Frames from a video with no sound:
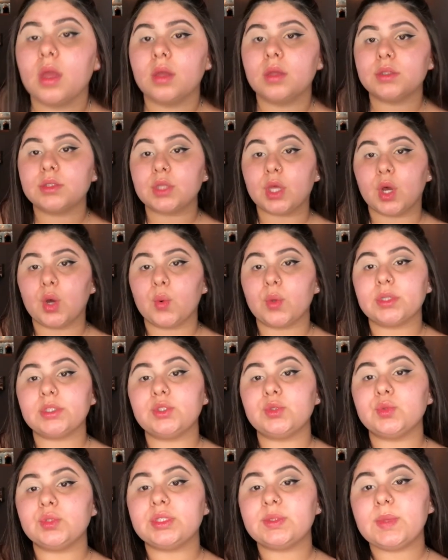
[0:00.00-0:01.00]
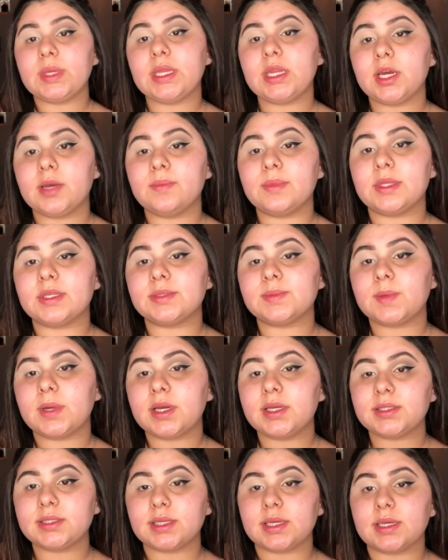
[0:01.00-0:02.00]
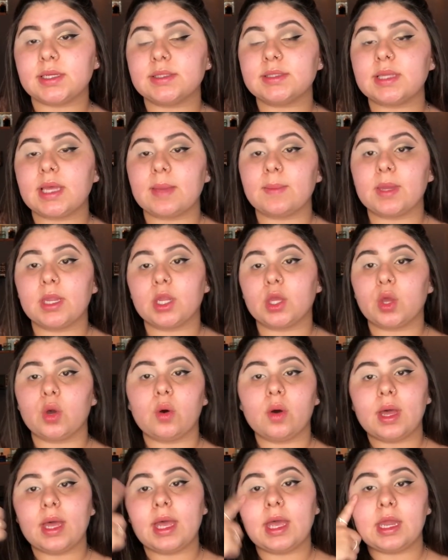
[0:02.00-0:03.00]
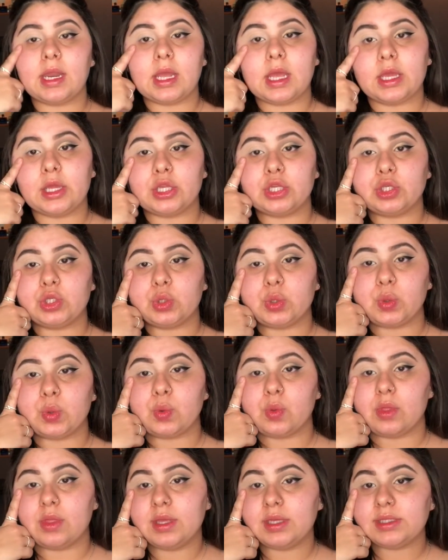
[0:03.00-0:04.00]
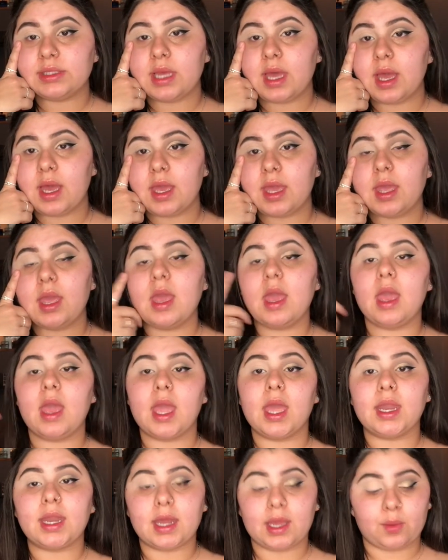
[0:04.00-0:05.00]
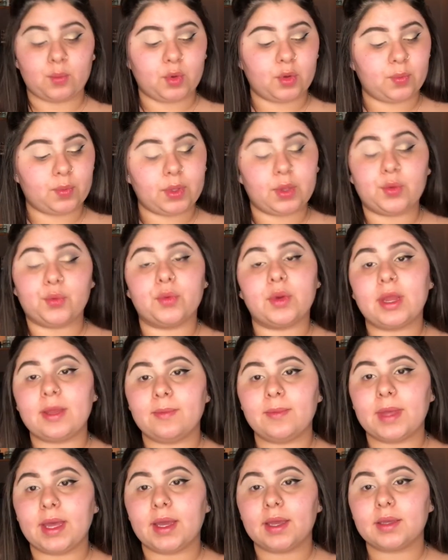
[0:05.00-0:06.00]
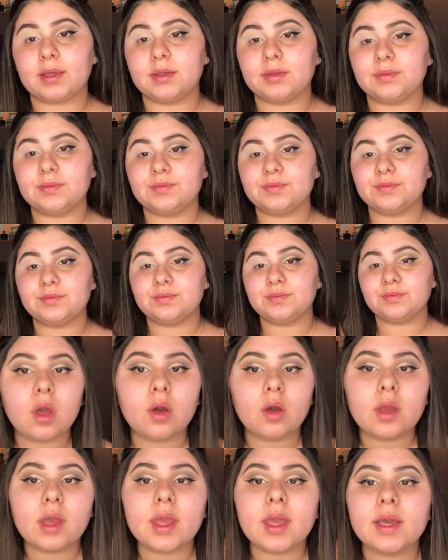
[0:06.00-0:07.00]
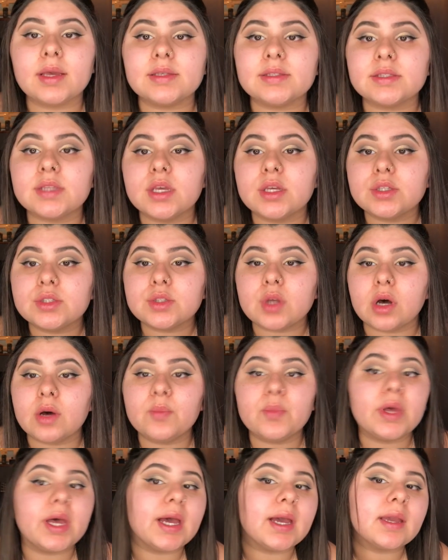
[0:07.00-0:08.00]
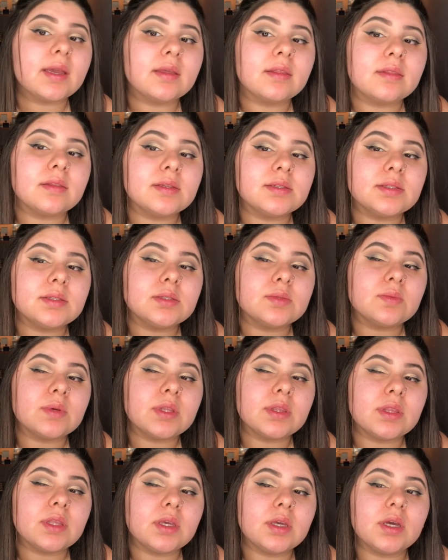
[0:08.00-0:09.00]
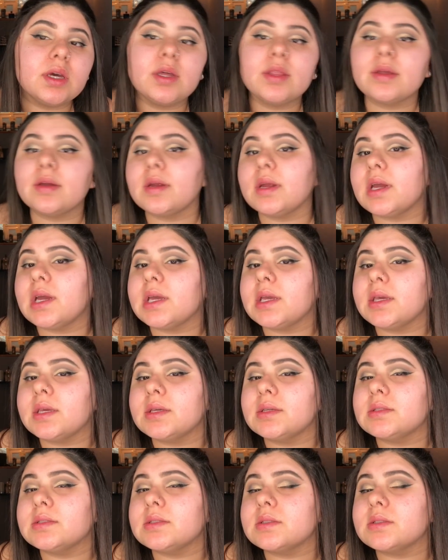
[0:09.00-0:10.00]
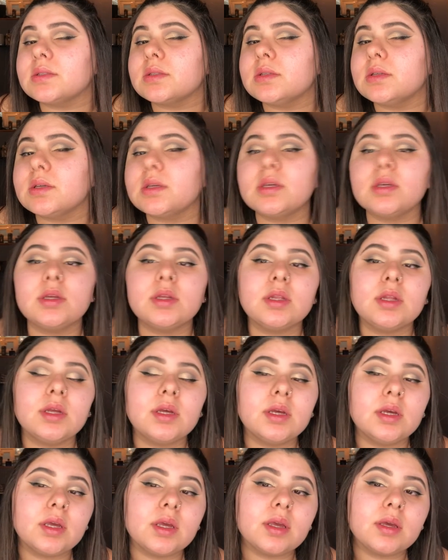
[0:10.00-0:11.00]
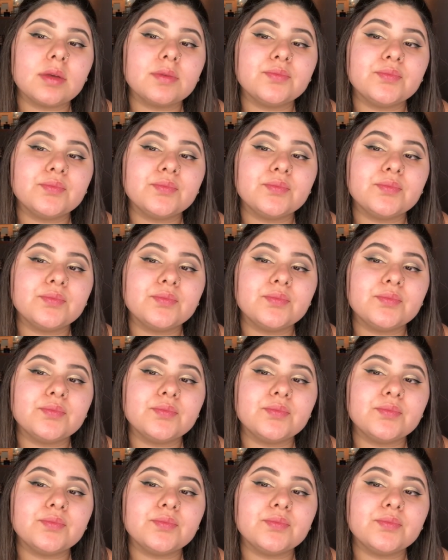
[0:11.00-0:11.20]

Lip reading: So to speed up this process, I'm going to go ahead and do this eye, and I will be right back. Okay guys, so I'm back. This is what the other eye is looking like.